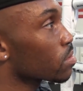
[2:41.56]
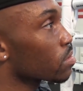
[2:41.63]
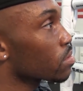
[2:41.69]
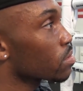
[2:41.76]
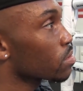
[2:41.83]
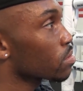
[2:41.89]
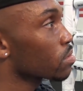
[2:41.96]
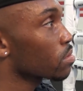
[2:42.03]

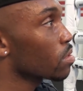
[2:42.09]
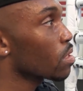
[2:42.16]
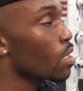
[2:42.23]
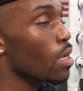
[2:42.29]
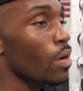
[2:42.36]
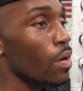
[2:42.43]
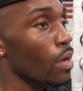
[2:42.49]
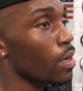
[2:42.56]

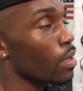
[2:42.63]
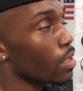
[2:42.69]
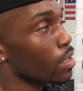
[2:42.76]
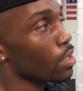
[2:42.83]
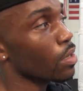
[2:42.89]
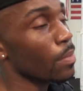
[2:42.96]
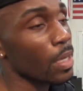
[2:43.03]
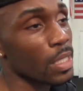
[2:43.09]
I'm going
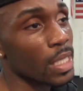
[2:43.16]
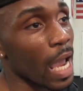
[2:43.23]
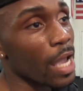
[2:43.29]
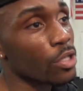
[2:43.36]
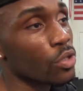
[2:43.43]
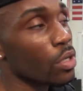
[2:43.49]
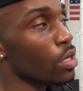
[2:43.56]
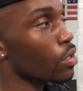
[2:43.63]
to be a
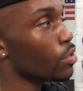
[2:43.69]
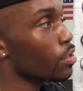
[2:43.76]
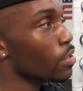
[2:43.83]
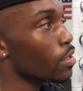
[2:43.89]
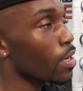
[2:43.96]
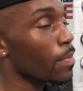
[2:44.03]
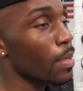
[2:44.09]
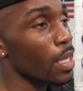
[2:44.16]
title holder.
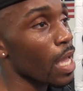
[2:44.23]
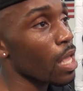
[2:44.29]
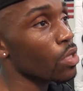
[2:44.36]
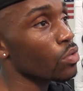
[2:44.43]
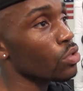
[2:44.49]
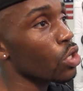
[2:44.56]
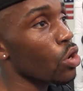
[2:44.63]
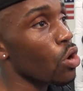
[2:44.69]
I mean, I
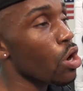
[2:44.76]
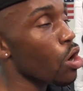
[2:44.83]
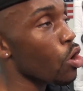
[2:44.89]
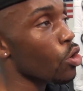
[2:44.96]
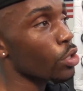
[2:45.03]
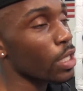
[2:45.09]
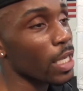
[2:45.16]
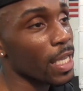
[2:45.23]
don't know
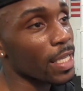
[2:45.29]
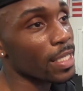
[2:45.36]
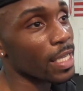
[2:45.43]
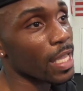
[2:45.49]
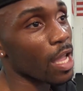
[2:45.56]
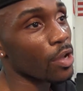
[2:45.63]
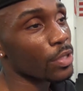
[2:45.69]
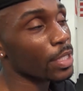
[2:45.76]
all the ins
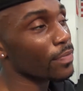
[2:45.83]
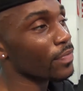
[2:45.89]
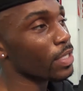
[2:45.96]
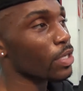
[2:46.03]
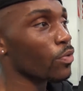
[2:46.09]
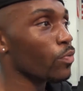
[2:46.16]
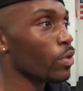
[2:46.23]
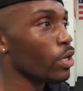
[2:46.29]
and outs of his
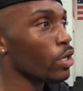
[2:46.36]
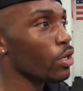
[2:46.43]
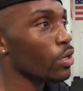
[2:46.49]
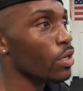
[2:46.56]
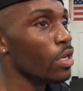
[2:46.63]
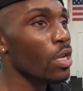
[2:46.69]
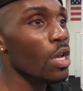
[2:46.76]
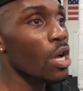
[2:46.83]
career.
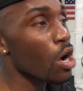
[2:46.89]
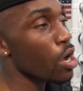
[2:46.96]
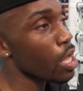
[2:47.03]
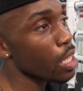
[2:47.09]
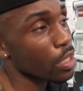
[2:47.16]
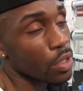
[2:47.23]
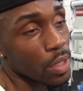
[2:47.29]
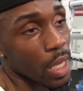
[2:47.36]

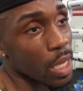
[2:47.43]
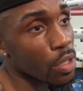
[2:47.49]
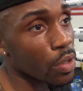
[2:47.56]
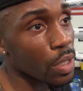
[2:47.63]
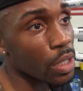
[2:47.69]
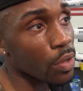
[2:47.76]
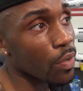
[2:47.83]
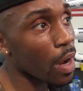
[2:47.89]
I know
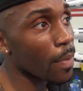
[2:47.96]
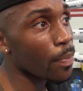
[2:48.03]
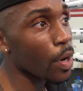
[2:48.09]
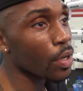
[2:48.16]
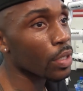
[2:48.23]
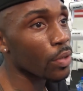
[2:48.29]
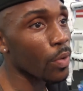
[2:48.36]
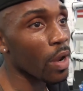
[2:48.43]
he's a great
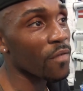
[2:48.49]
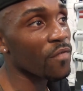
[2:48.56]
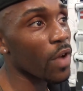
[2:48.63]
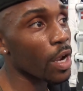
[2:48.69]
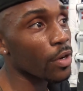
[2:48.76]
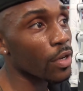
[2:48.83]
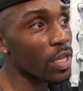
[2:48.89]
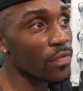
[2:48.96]
person, great
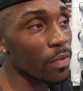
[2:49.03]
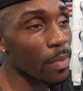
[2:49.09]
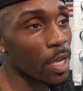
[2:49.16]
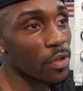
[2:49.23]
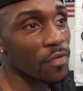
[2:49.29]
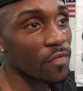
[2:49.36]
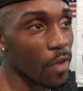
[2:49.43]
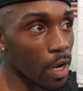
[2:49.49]
fighter, even
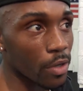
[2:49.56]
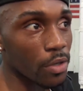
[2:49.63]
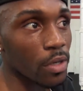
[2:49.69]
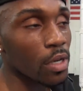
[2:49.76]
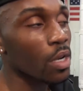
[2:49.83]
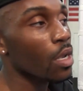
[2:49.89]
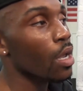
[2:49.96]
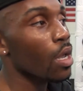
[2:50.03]
better fighter.
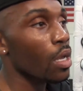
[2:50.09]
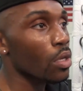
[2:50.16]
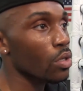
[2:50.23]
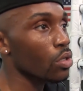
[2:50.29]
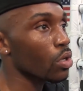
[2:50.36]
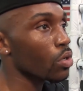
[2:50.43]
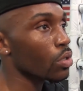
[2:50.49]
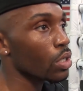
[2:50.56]

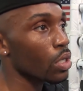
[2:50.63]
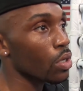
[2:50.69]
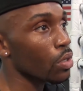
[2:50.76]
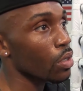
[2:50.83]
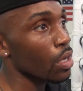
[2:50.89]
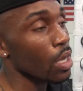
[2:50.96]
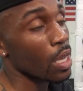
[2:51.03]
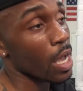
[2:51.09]
You know,
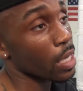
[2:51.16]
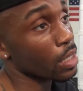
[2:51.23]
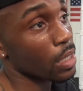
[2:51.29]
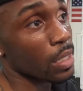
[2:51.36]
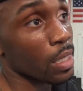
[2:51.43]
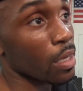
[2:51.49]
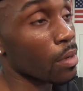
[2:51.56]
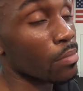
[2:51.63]
so I
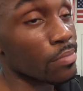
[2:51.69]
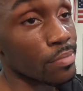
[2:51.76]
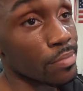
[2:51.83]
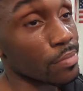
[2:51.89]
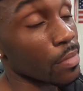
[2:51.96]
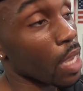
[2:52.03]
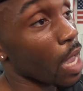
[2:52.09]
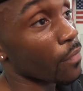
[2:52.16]
just see him
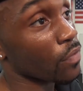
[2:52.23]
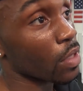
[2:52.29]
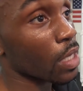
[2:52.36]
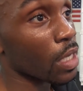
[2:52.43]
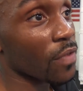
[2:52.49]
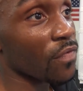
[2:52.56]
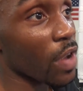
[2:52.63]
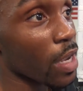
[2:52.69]
after
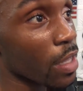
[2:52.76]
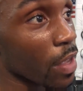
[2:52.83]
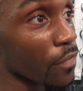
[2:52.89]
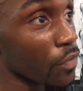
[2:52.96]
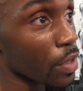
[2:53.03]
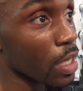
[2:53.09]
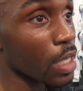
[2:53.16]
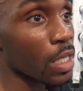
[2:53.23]
this fight,
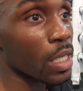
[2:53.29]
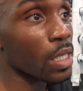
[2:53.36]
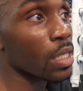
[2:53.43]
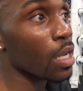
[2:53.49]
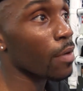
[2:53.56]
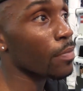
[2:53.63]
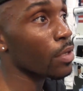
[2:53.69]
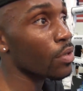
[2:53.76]
after he gets this
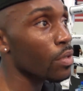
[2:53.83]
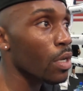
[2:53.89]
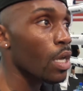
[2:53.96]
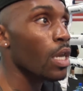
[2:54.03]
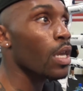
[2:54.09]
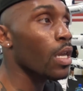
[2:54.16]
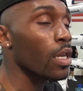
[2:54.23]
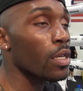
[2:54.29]
W,
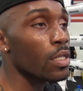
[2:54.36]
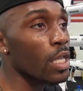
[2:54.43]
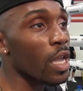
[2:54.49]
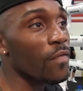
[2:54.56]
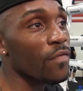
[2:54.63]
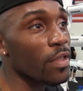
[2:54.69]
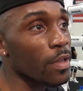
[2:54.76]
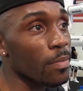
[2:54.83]
he'll
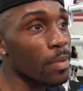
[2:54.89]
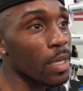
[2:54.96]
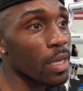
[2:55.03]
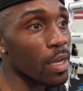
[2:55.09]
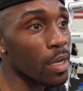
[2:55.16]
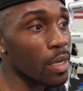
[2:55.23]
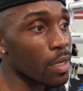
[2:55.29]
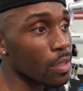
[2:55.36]
definitely
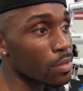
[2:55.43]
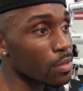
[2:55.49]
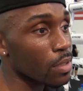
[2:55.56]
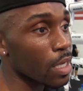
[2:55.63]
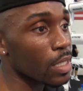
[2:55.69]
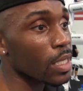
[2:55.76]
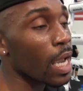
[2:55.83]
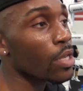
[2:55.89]
be a
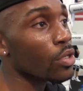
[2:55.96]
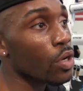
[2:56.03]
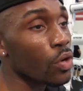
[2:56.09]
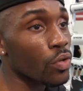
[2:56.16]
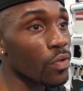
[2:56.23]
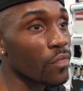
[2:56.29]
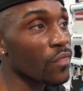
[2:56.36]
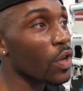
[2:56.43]
title
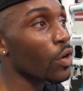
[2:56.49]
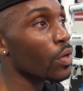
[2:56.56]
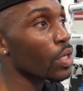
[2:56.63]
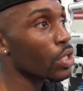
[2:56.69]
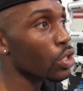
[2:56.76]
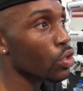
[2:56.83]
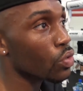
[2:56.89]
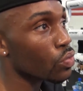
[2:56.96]
holder very
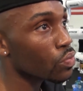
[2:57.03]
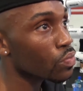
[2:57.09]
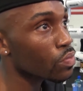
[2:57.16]
soon.